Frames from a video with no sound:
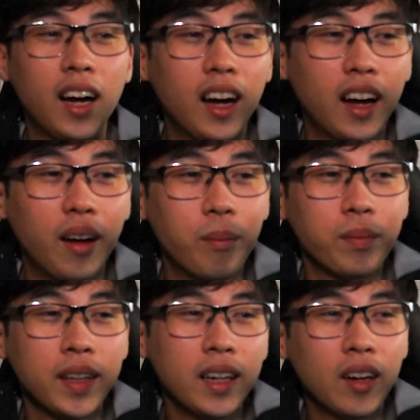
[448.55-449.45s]
Um,
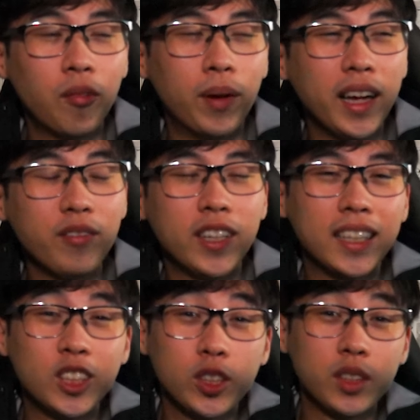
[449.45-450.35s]
but yeah, if you
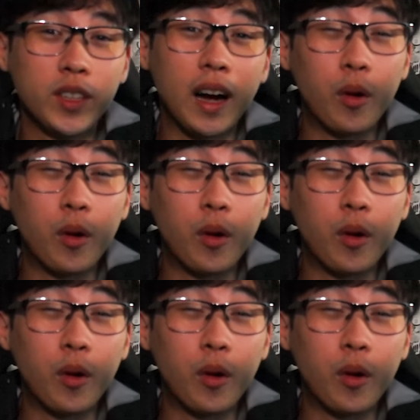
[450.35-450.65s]
guys enjoyed this video,